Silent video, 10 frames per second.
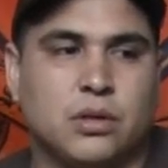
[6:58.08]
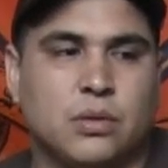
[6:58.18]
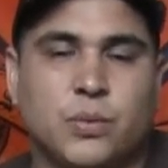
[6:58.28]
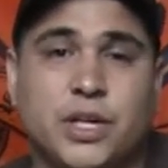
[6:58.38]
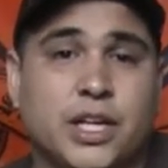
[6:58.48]

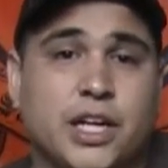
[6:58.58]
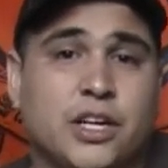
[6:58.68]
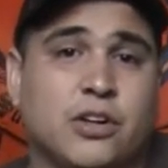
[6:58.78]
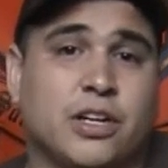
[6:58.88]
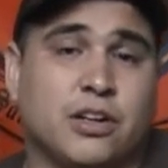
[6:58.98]
we didn't get any
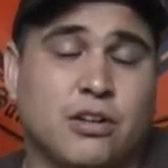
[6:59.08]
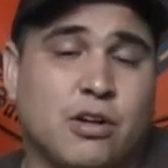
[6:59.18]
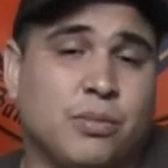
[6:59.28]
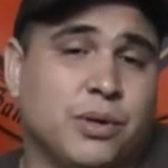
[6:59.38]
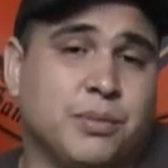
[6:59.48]
credit at
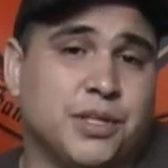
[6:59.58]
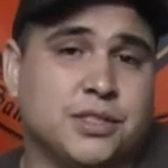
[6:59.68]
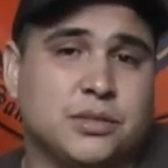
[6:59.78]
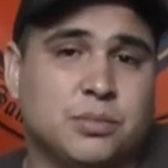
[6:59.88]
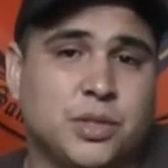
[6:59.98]
all, pretty
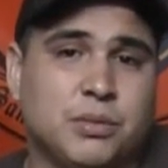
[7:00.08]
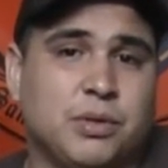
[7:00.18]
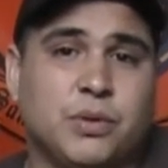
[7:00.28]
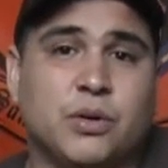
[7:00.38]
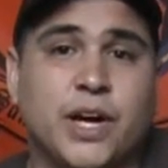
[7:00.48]
much. But I
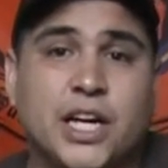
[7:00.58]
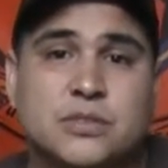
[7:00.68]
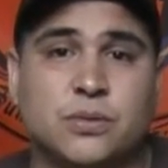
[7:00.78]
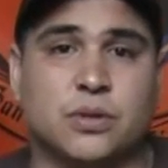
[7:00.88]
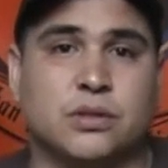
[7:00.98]
mean, we don't
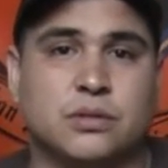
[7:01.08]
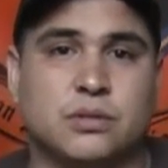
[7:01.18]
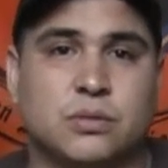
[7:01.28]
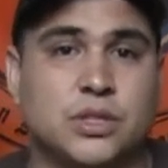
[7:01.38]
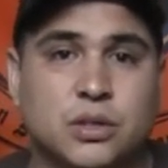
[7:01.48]
ask for it.
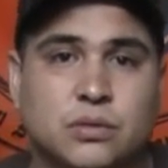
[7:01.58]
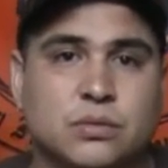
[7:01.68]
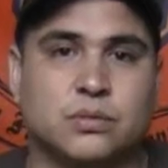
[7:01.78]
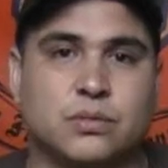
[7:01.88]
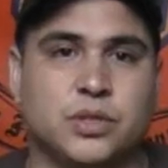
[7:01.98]
We don't.
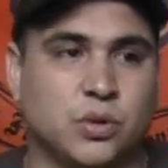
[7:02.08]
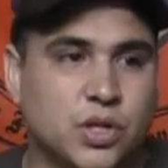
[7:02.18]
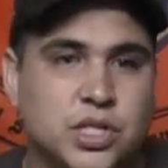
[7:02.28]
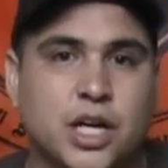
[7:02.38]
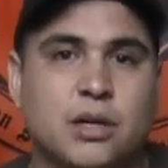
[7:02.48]
We do our
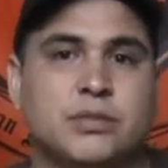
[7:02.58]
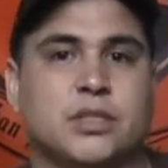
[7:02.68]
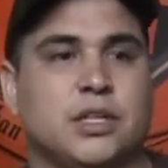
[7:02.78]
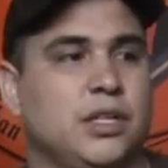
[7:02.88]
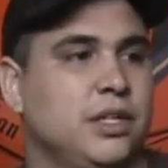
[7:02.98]
jobs
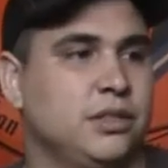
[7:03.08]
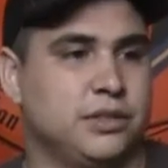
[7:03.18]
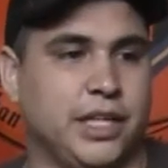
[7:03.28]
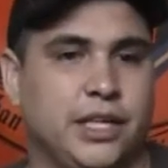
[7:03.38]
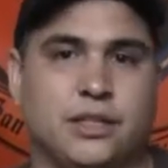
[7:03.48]

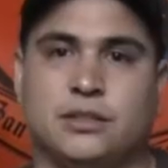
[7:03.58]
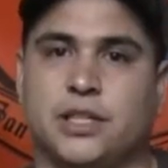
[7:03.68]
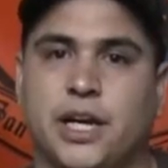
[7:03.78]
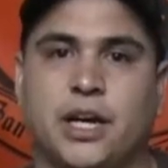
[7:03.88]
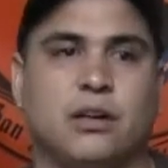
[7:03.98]
day in,
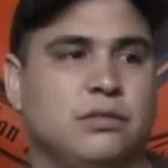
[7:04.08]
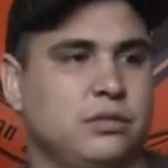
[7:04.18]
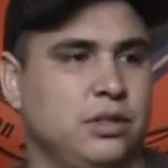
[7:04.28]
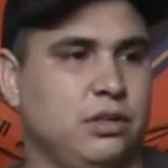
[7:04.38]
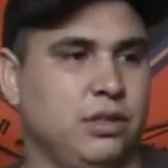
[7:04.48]
day out.
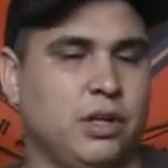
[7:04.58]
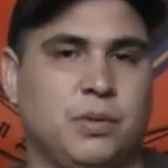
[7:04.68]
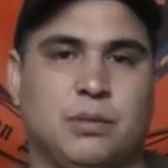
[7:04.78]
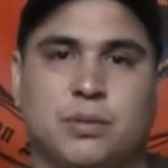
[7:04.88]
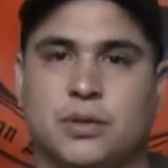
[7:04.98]
You got
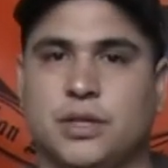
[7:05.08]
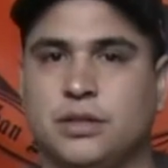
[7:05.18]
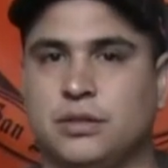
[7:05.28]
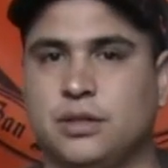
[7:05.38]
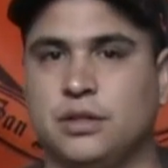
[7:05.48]
people
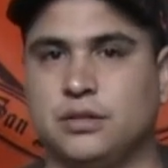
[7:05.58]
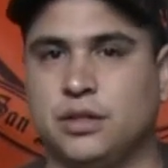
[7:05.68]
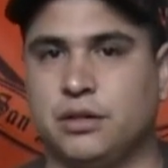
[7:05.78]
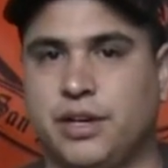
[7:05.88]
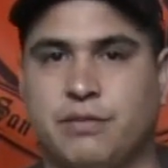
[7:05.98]
that
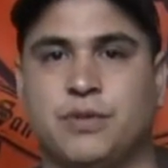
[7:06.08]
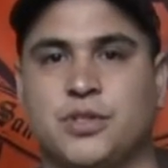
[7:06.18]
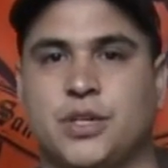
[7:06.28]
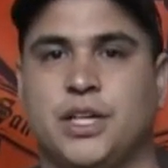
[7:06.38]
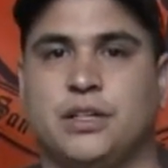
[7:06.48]
are
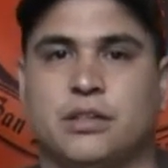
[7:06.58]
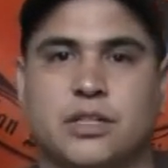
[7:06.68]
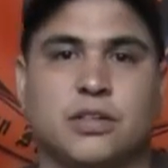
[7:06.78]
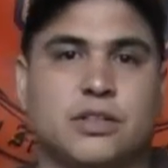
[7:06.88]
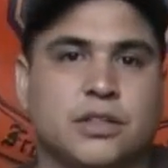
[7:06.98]
infantry, that are
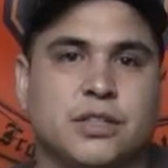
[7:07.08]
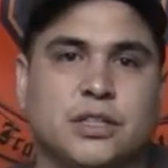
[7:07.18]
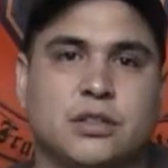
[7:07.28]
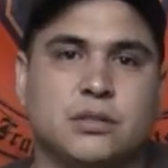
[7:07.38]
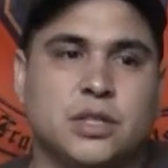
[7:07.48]

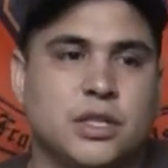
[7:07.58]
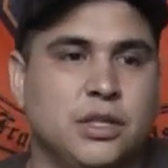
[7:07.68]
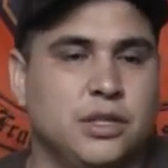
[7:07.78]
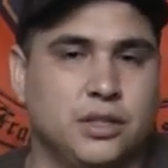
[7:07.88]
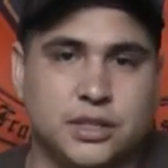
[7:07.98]
kill,
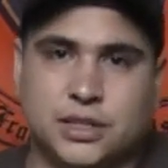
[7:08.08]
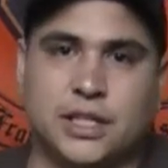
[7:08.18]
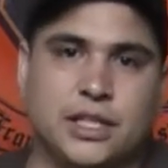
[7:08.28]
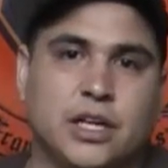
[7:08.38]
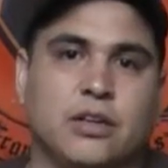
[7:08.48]
this, that,
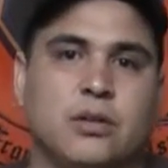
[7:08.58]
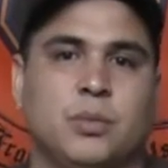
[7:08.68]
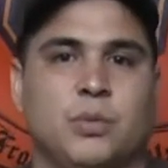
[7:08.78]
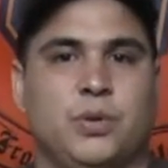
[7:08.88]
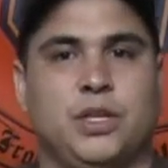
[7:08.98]
and the other.
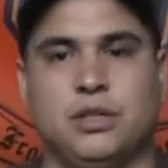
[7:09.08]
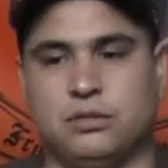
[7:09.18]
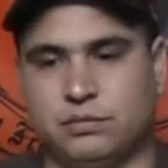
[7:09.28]
But we,